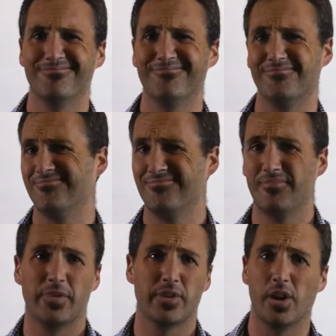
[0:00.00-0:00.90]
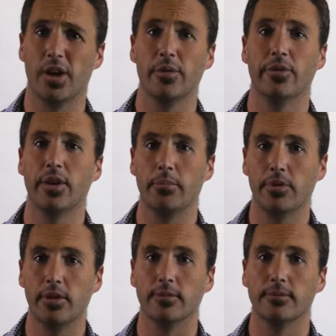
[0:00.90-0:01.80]
it's kind of the same
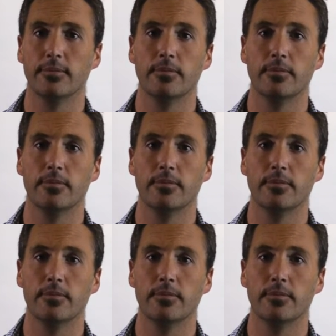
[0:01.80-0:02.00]
thing.